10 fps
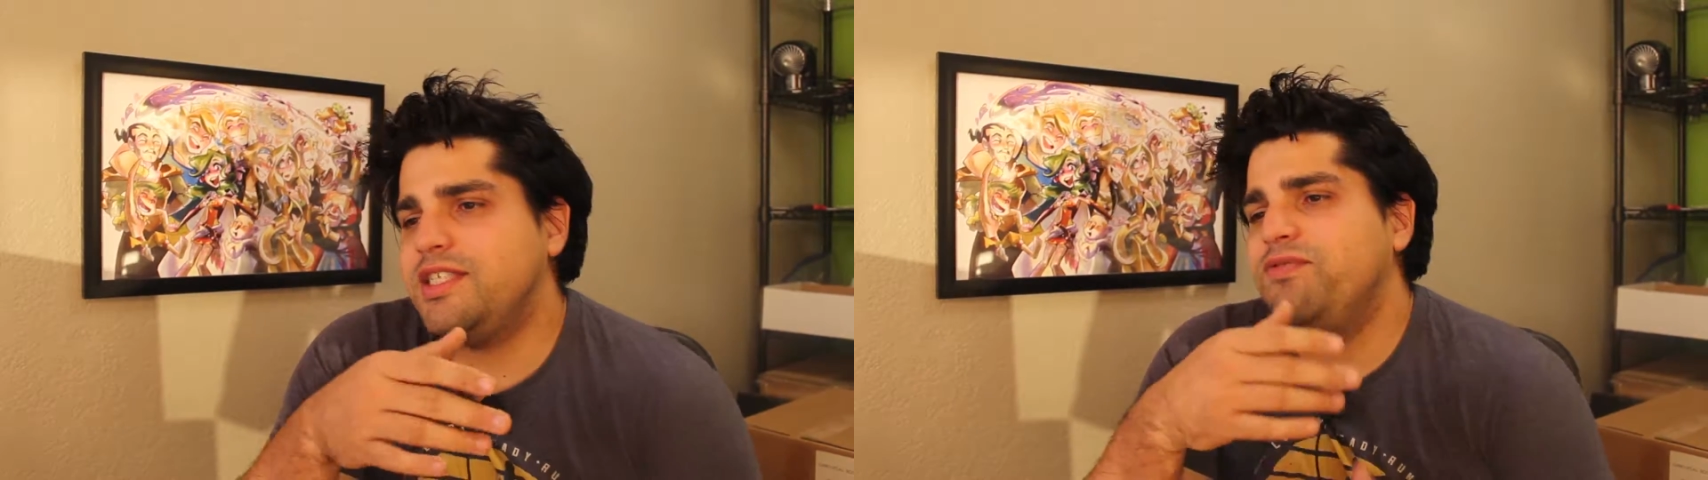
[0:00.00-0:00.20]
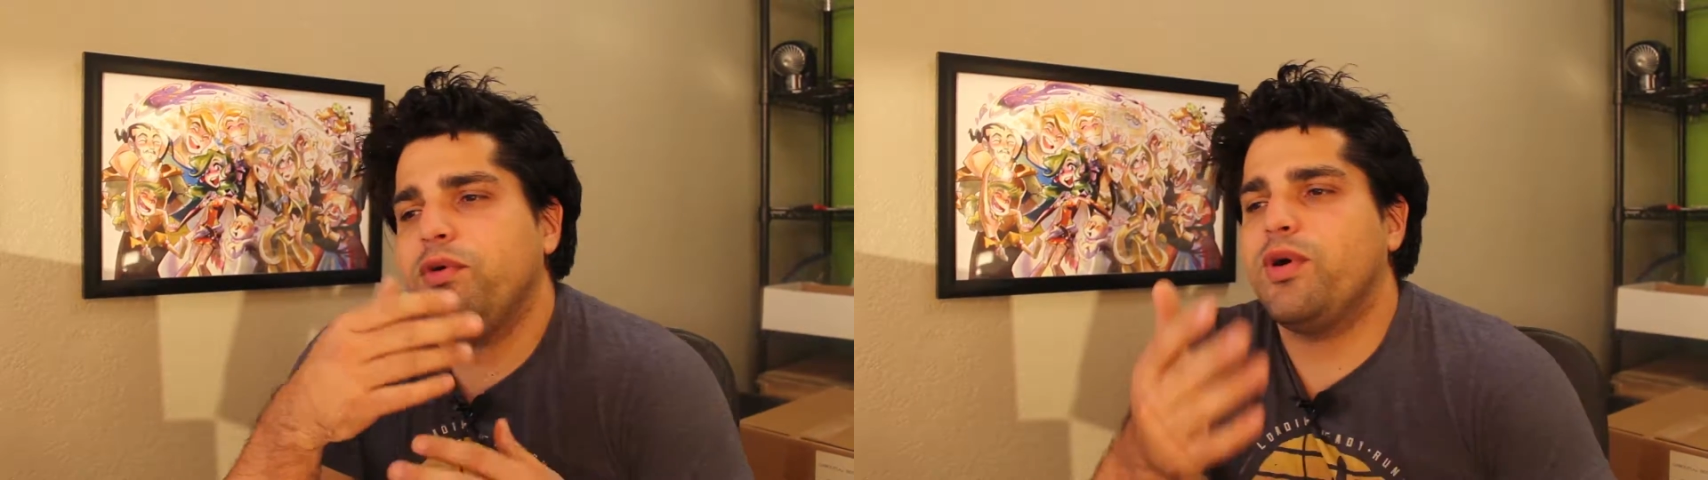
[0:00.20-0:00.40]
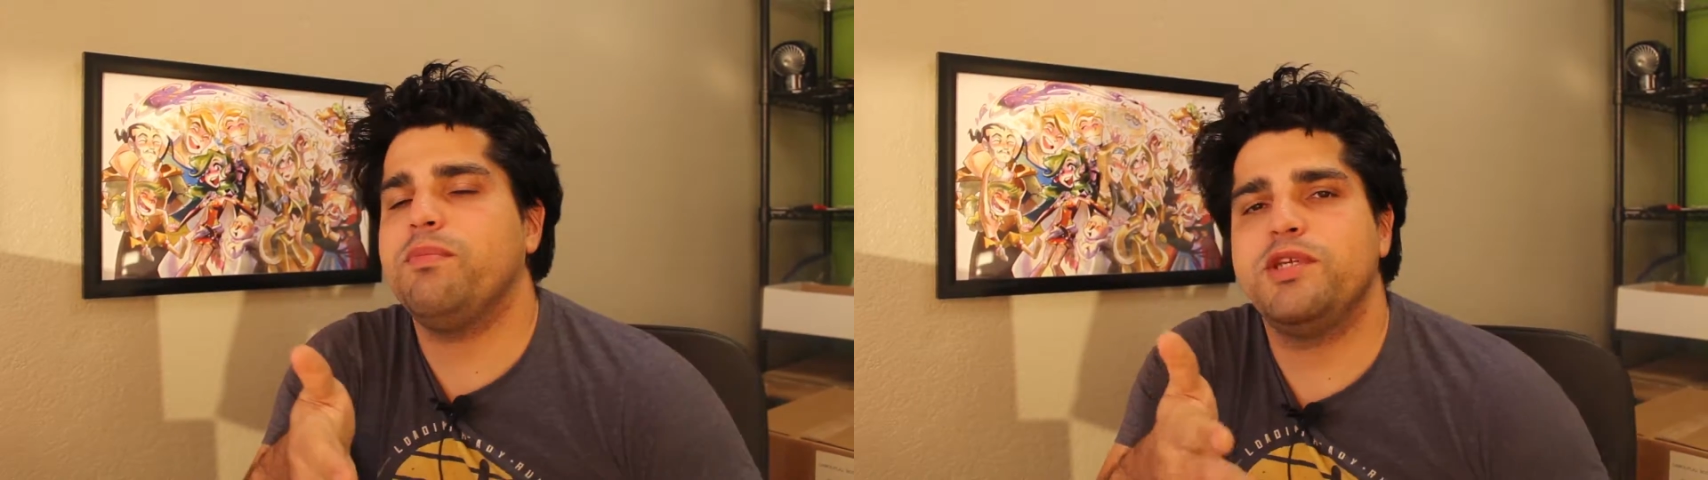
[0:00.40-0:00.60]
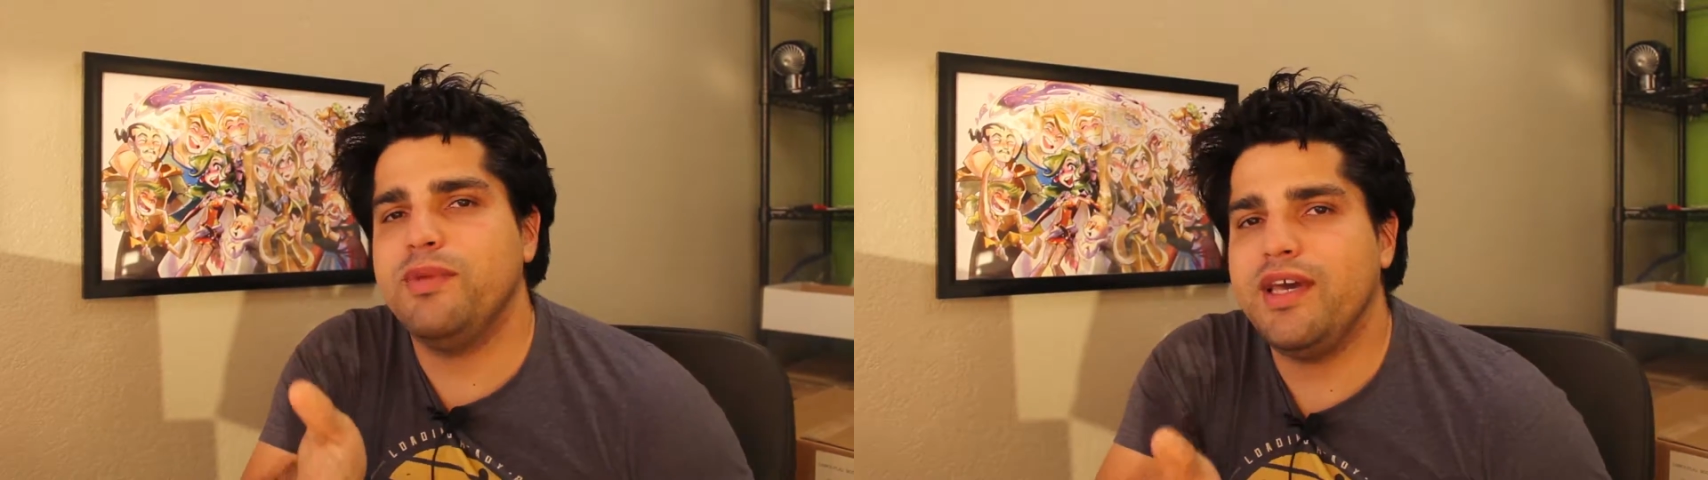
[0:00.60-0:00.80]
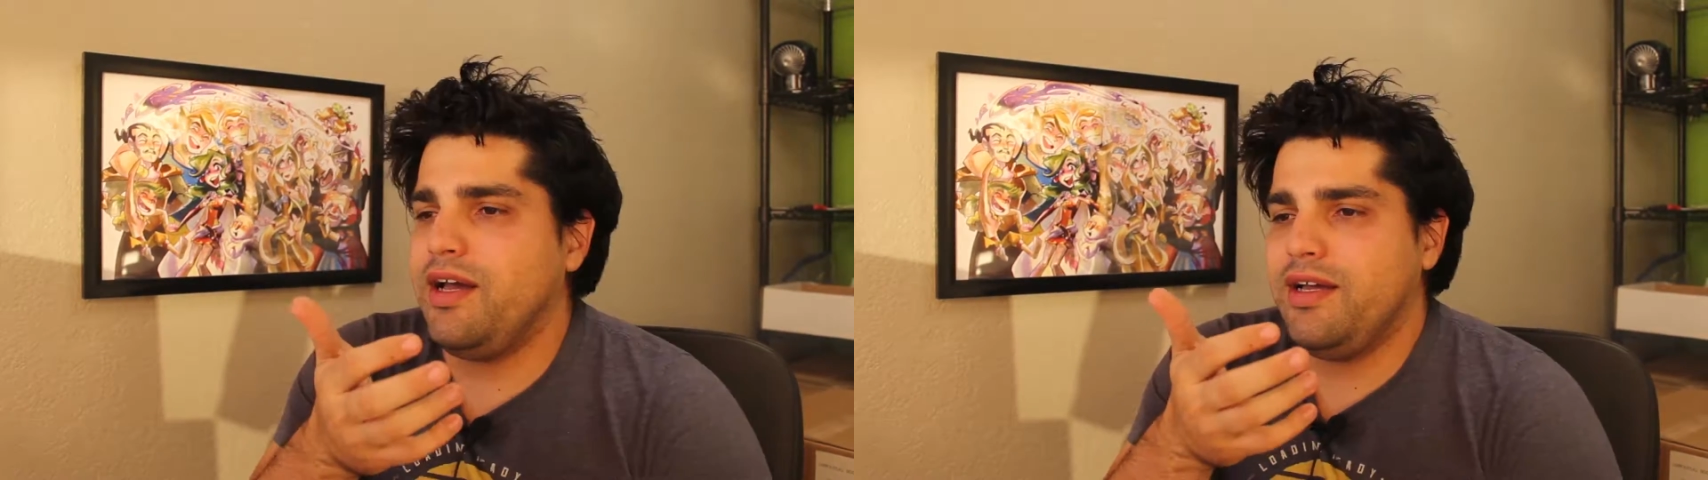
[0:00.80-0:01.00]
If it were up to
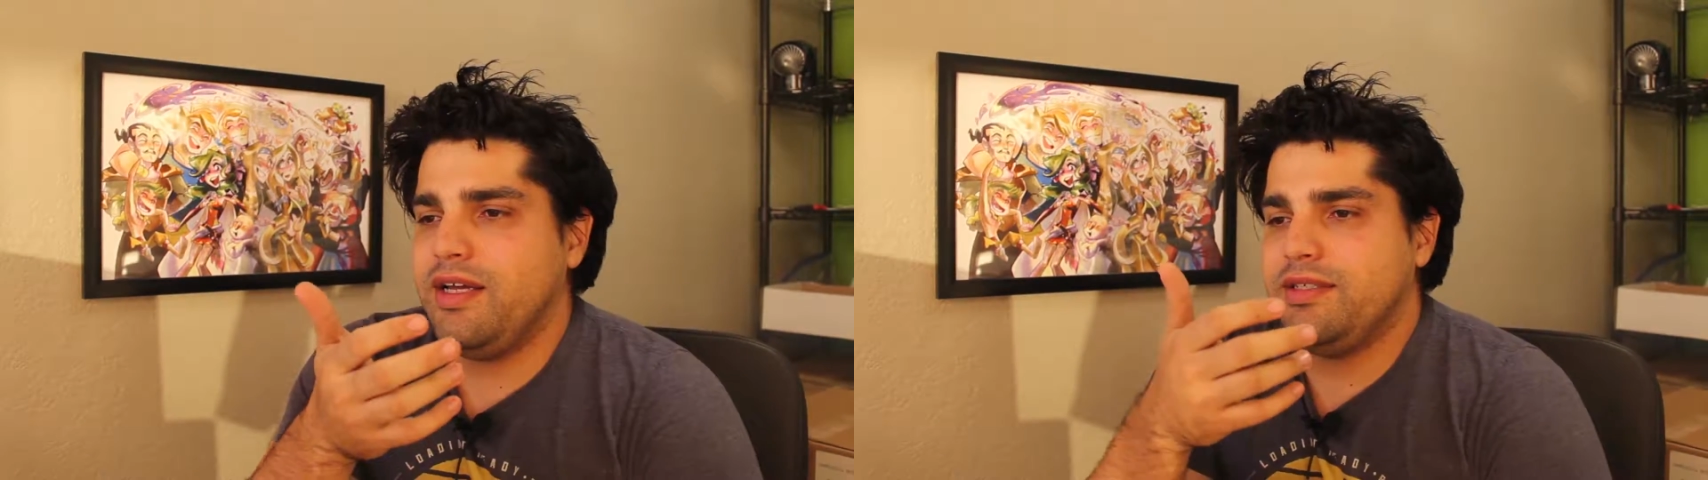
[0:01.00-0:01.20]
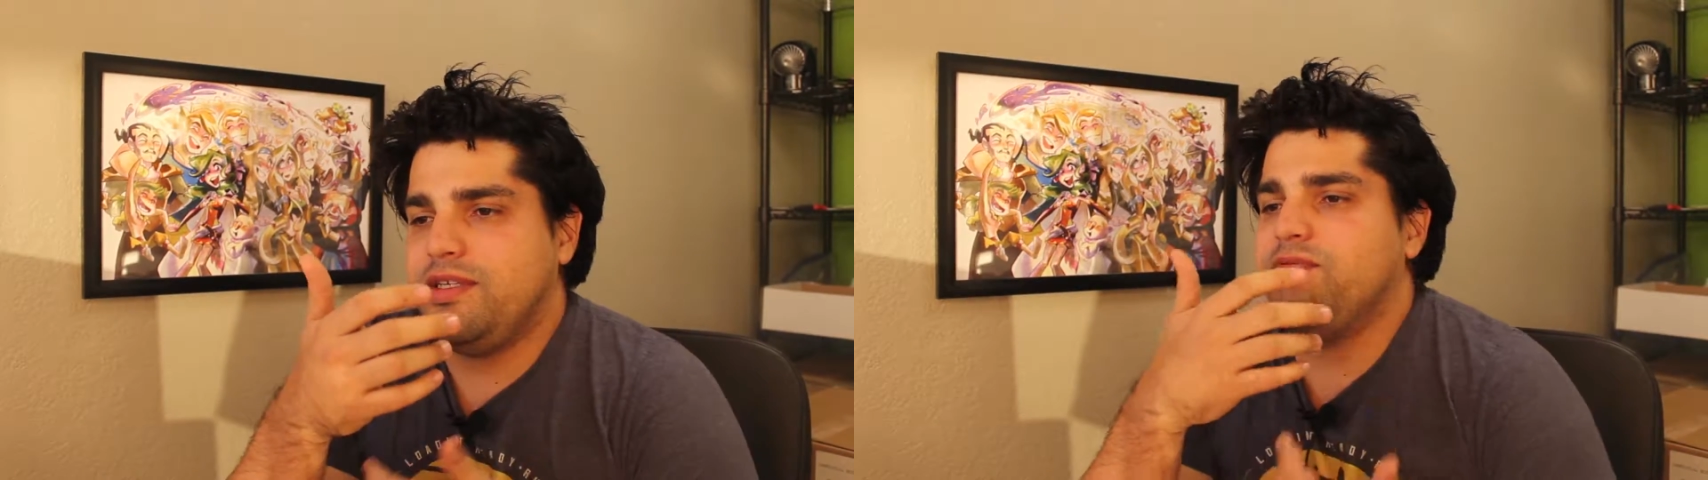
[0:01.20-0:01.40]
me, I'd